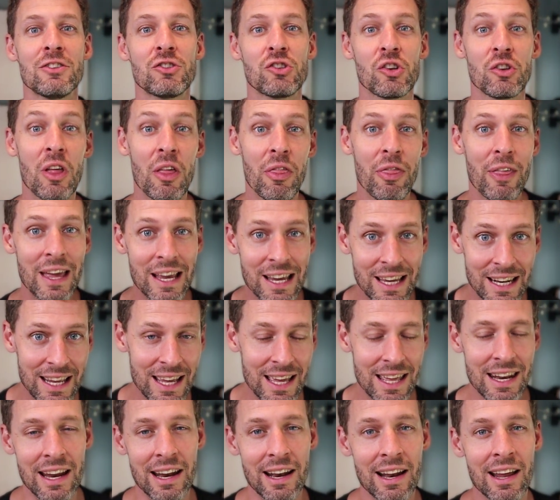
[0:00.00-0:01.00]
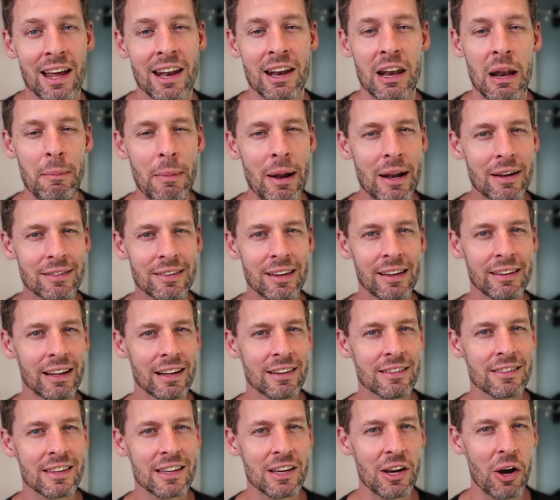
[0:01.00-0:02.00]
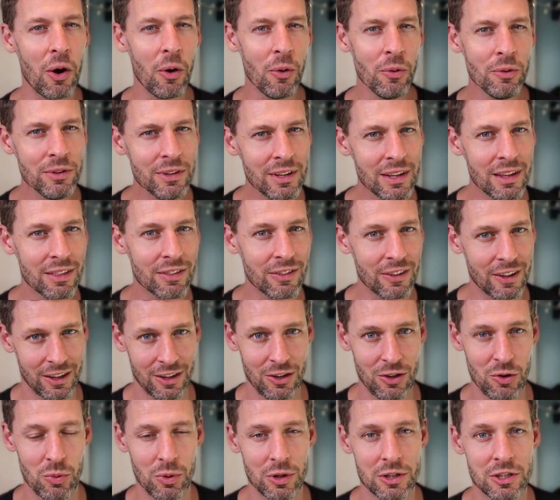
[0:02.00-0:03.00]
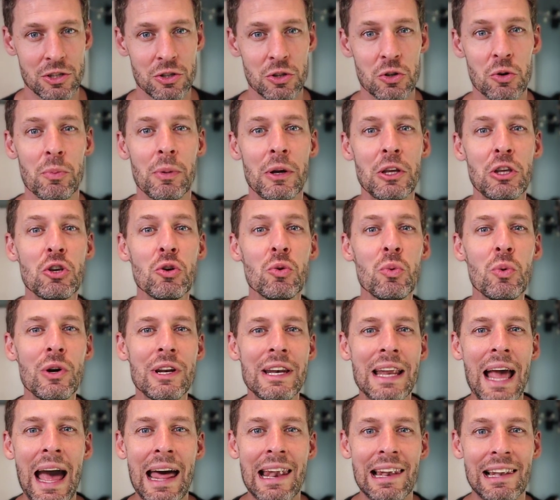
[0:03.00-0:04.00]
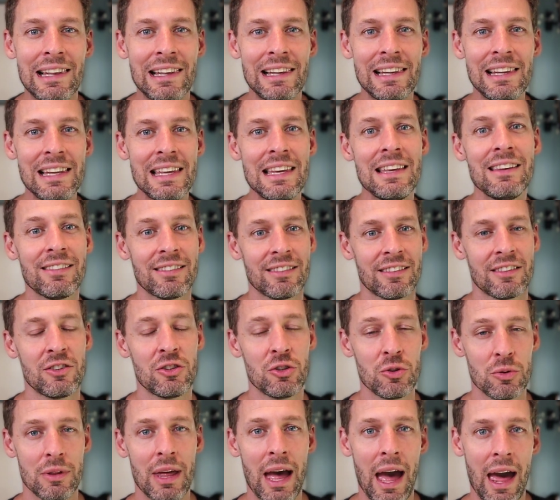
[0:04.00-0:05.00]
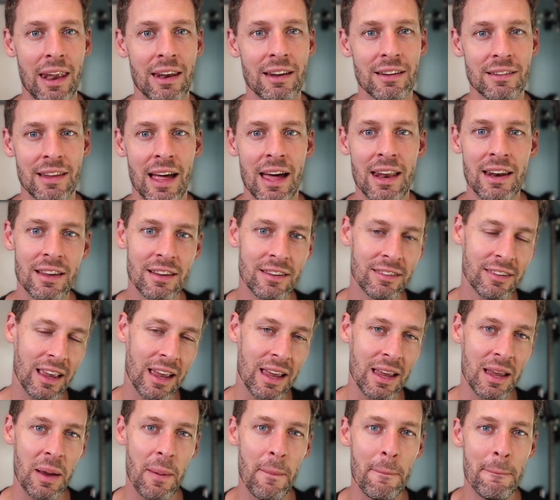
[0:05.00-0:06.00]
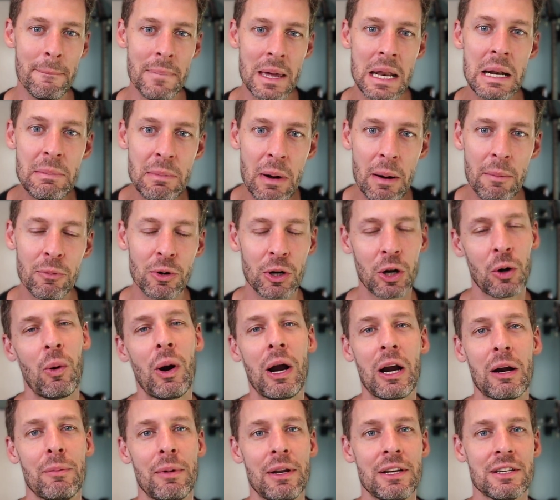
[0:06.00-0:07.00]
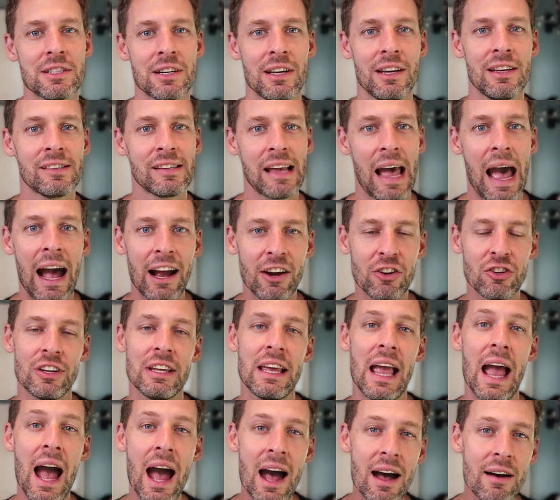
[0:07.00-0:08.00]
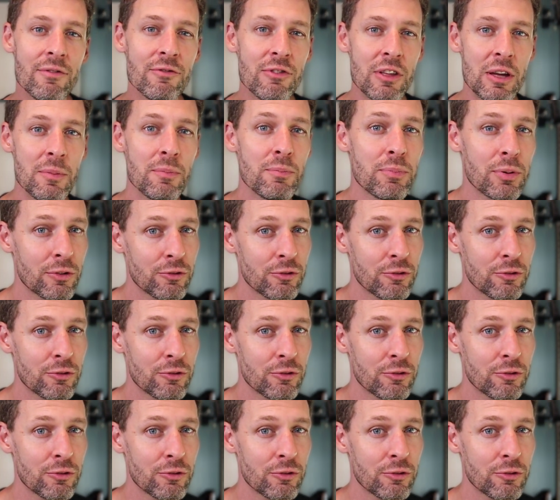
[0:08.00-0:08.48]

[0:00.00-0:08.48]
so that they could hit it. And I'm not saying that's the only thing you would do, but you would at least do that. That is a minimum requirement, is actually have them